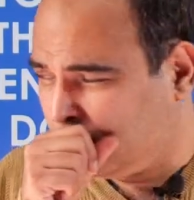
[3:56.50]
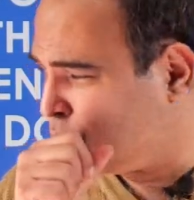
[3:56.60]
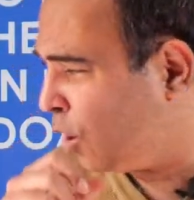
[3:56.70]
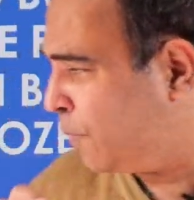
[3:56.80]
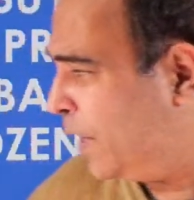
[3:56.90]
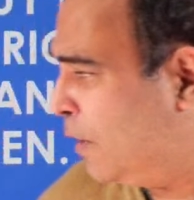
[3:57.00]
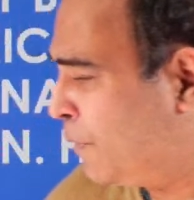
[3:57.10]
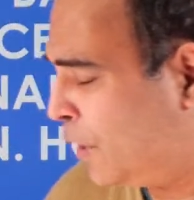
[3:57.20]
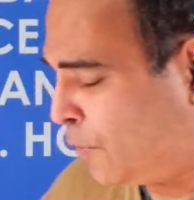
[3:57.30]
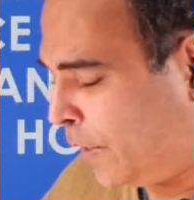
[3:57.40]
Not a very
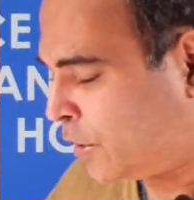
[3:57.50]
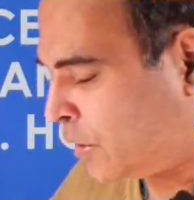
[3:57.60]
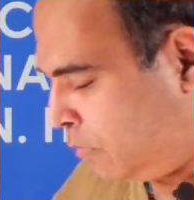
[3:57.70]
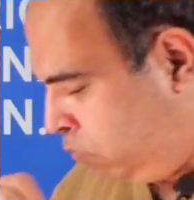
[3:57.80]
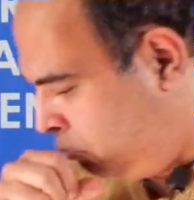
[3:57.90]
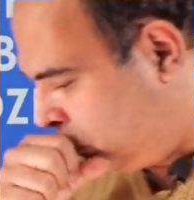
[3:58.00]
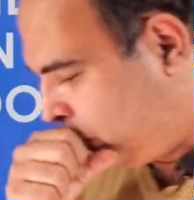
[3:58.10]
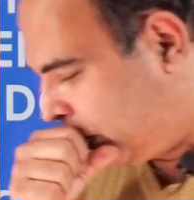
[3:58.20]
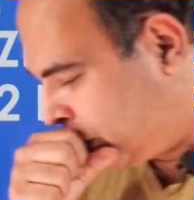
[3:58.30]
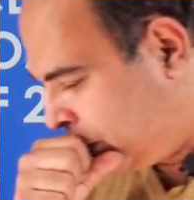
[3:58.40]
difficult
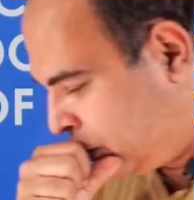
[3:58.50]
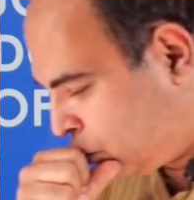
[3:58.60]
question.